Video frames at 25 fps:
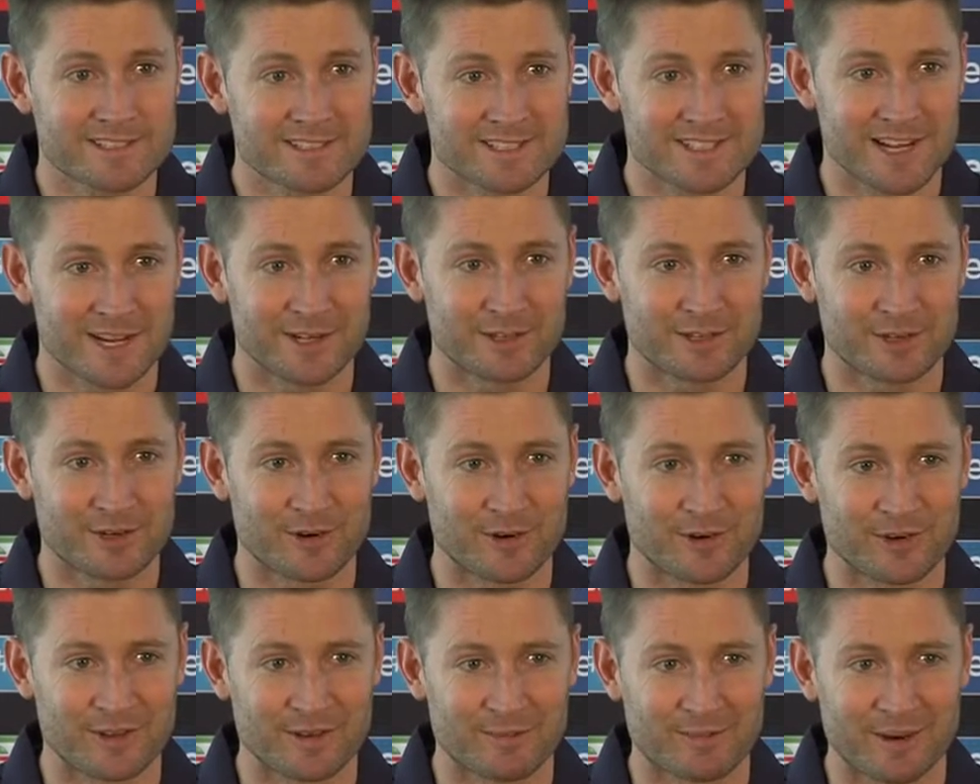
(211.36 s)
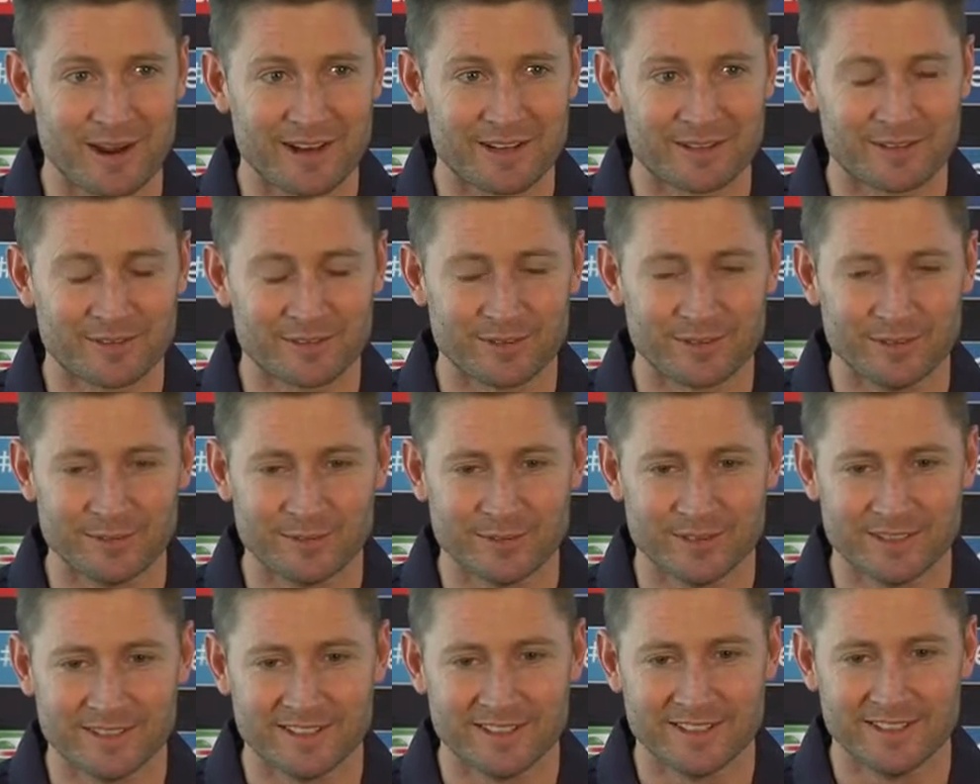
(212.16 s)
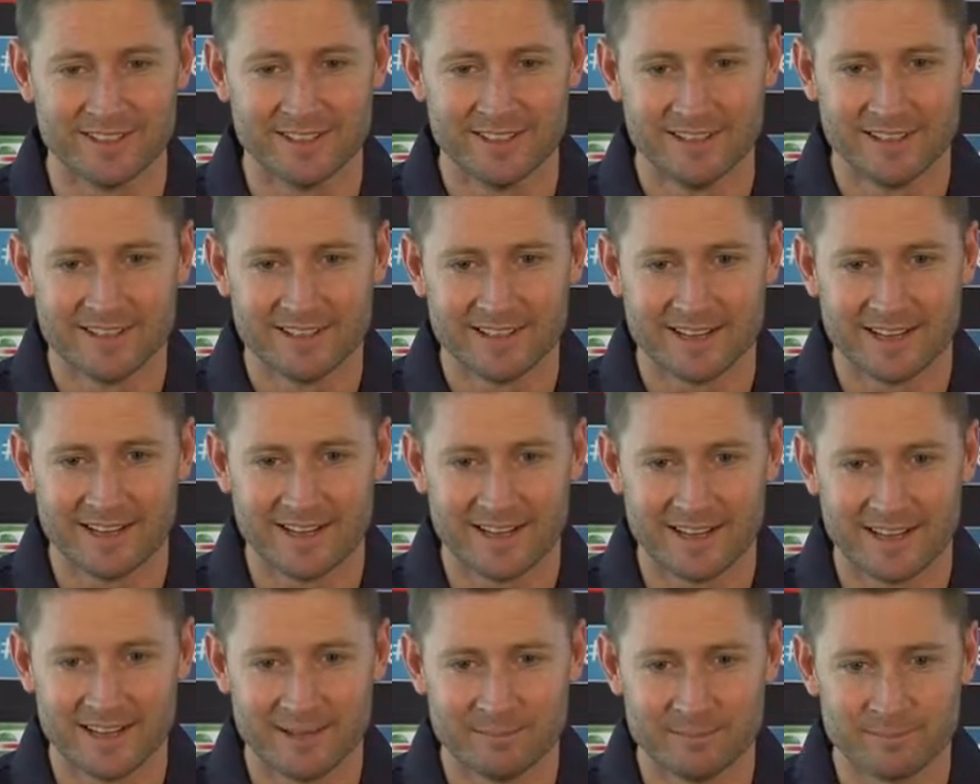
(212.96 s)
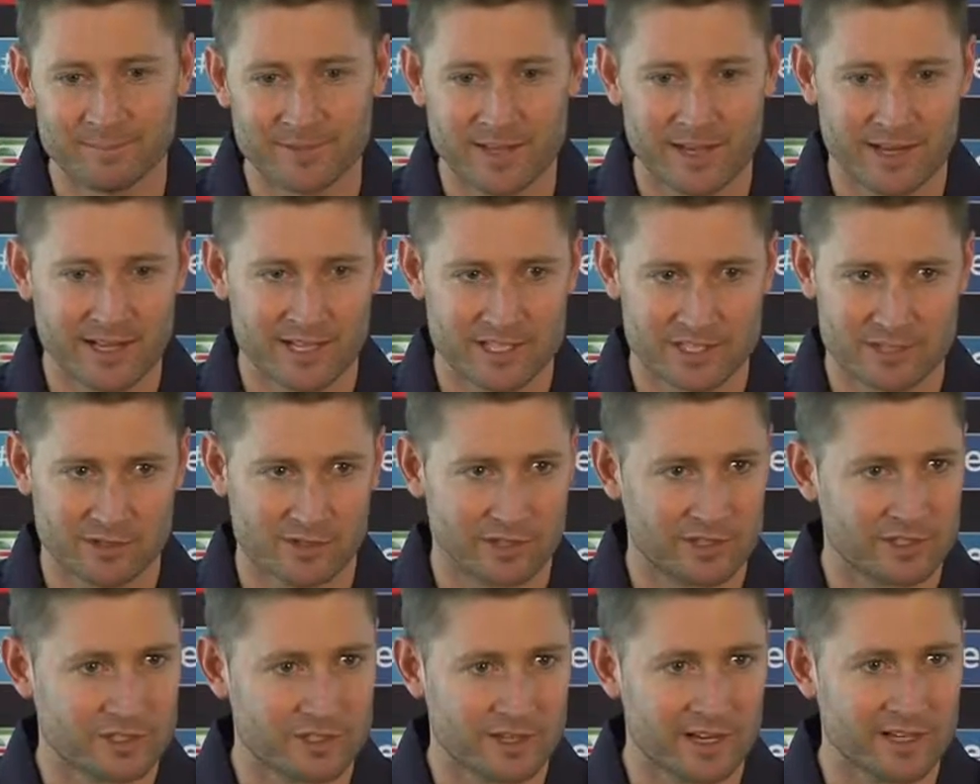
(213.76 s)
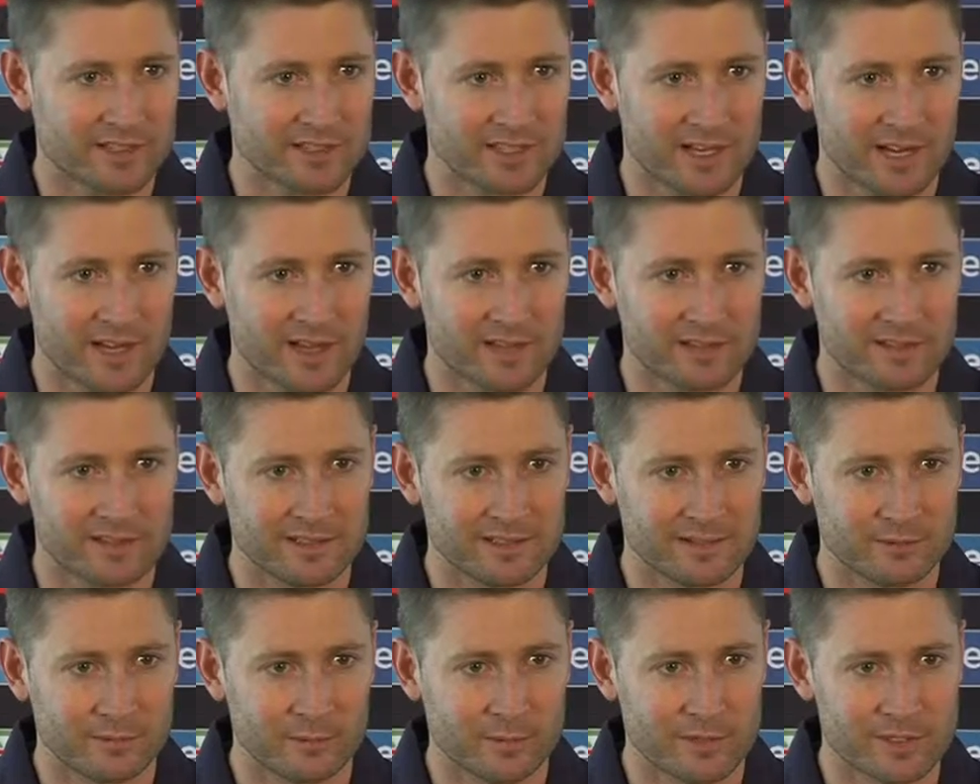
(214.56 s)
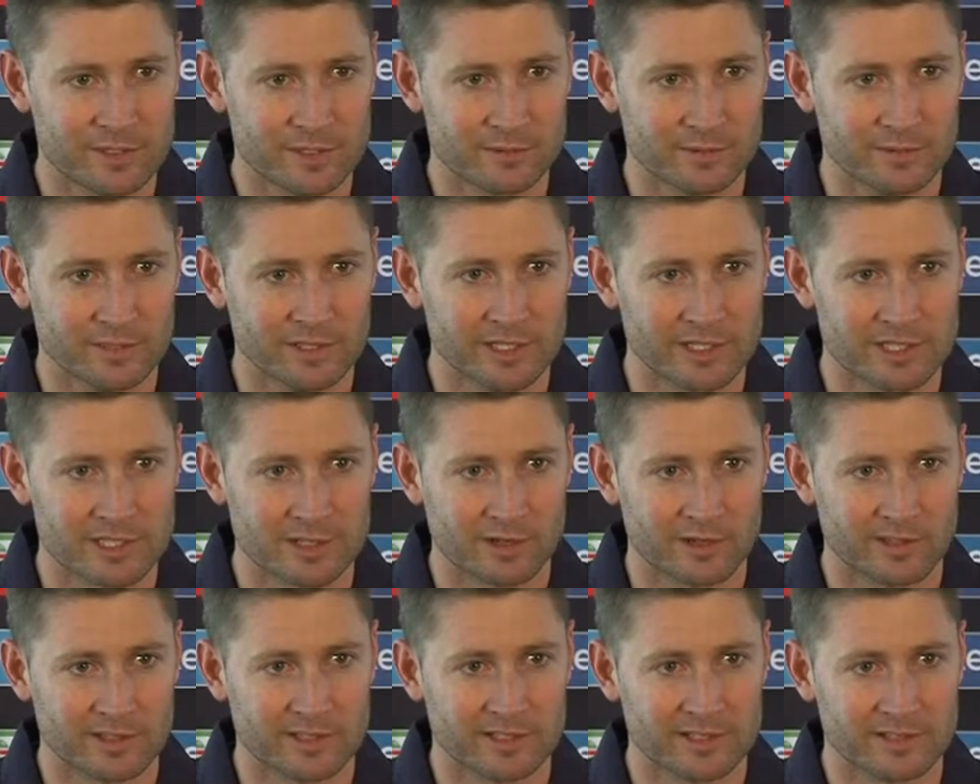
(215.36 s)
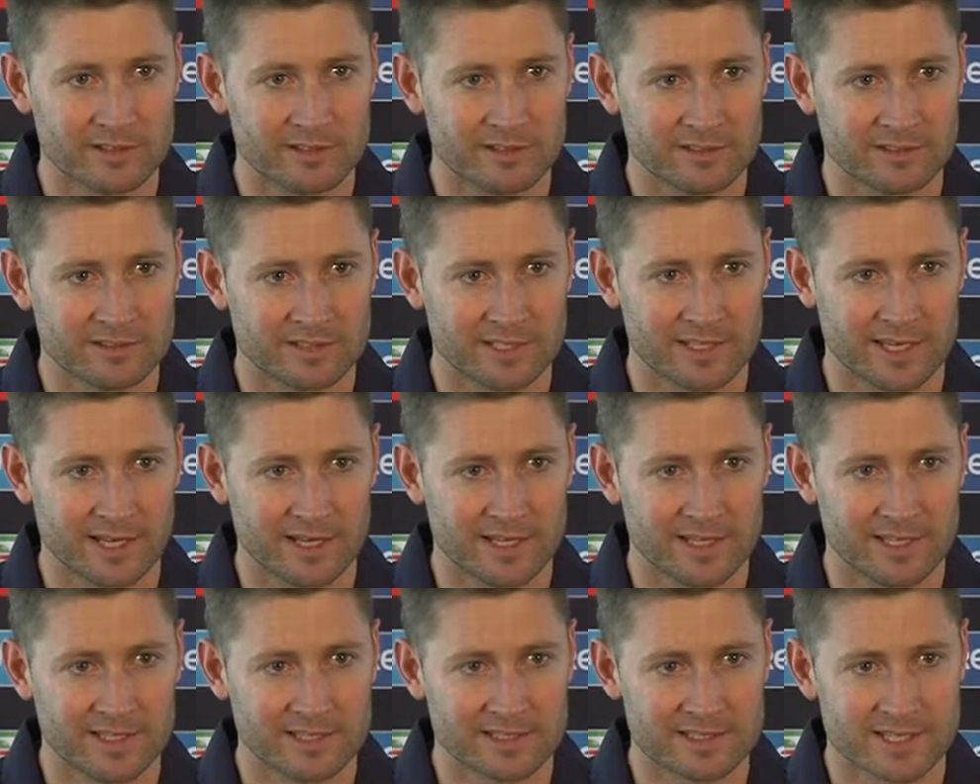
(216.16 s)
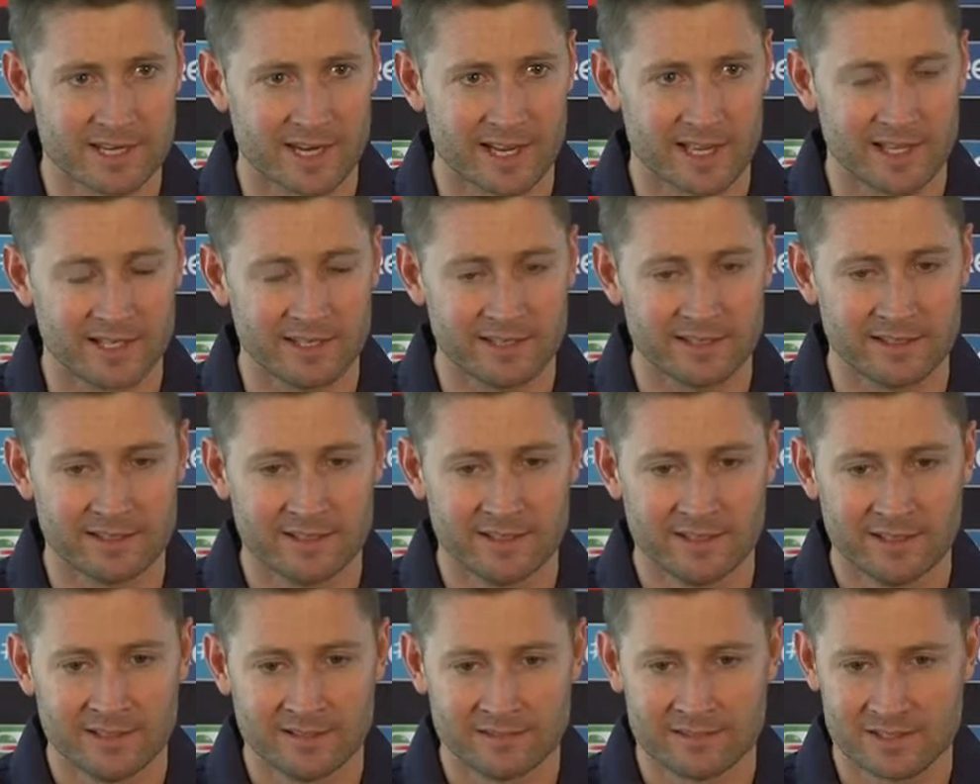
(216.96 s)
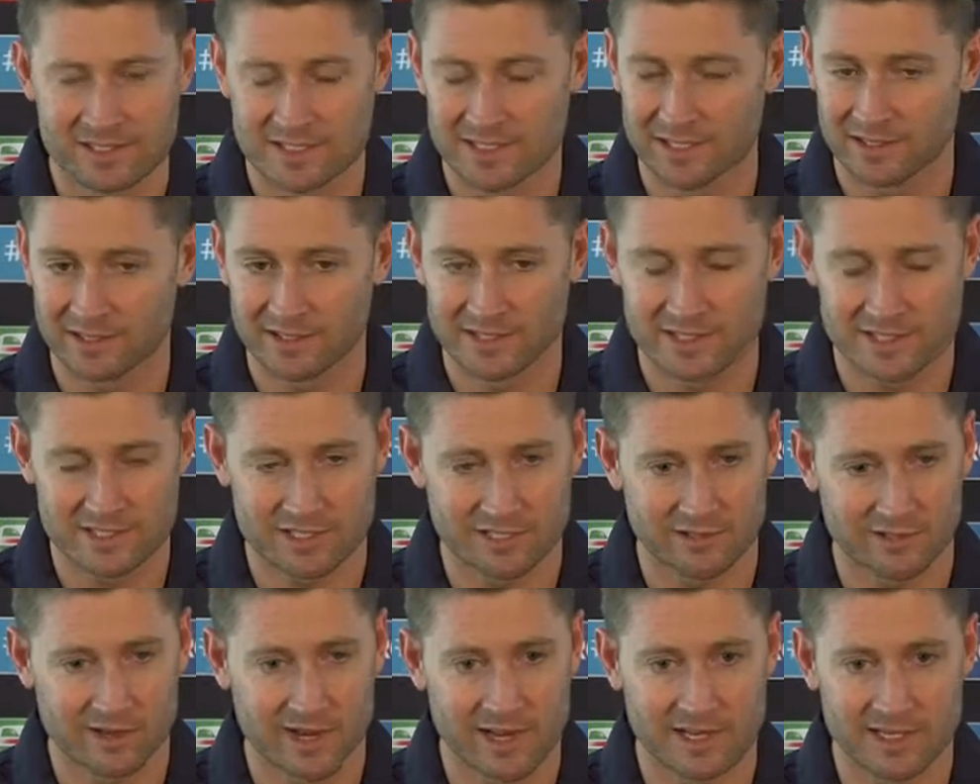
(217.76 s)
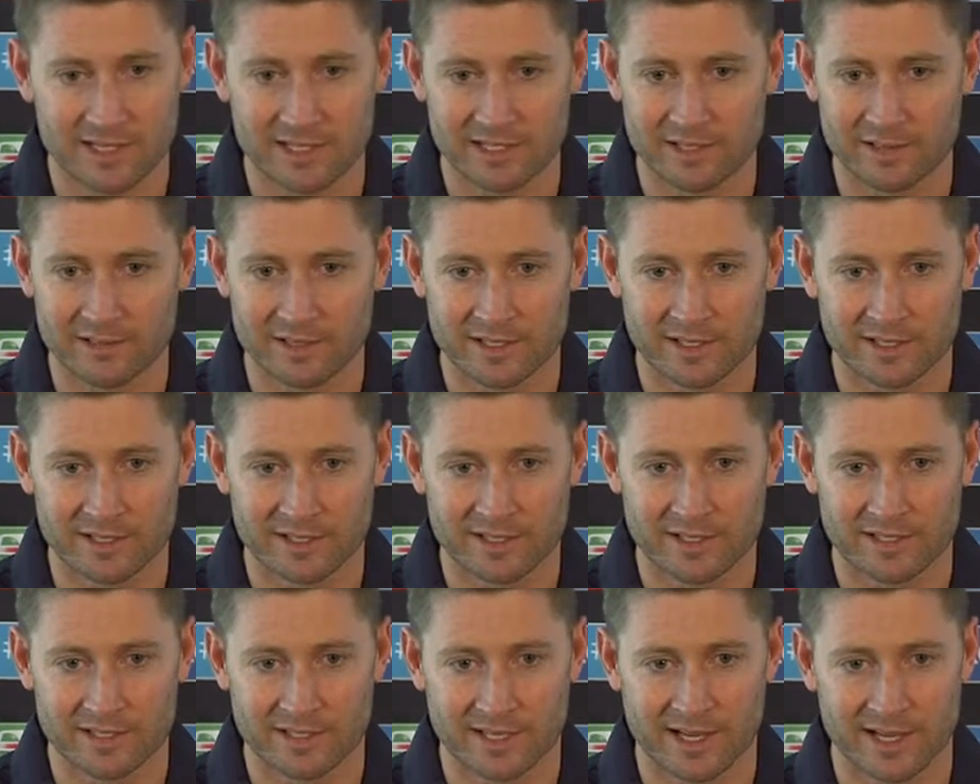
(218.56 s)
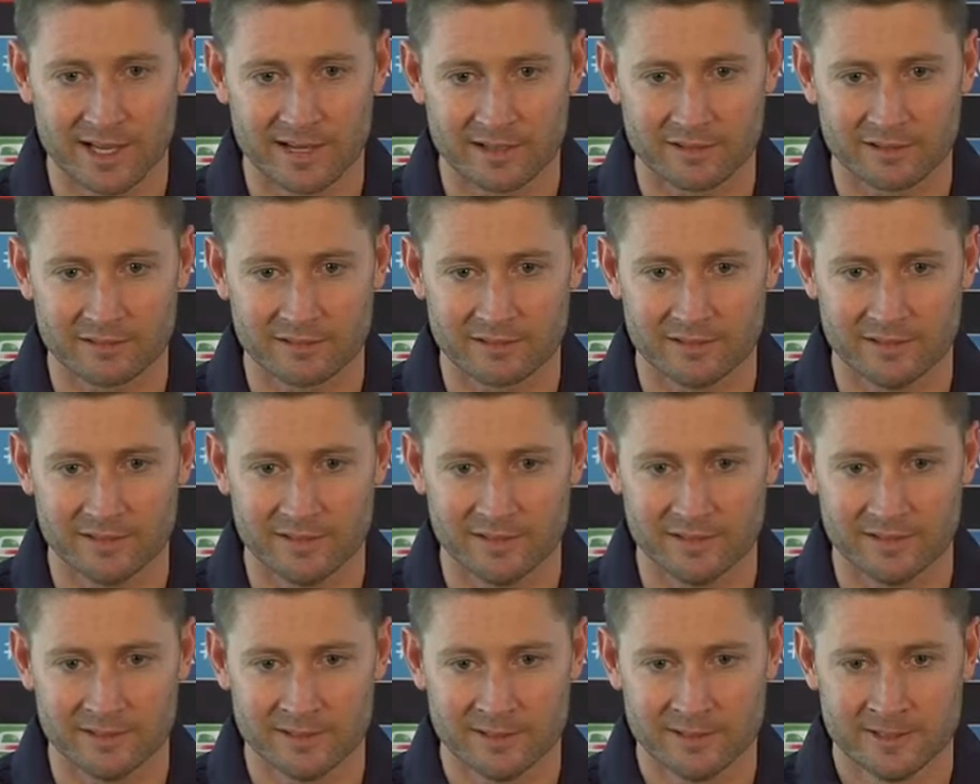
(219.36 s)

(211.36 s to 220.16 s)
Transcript: sun trying to break through, and get outside and train today. I think the boys are really excited to get a hit today. Facilities are great here in Cardiff, and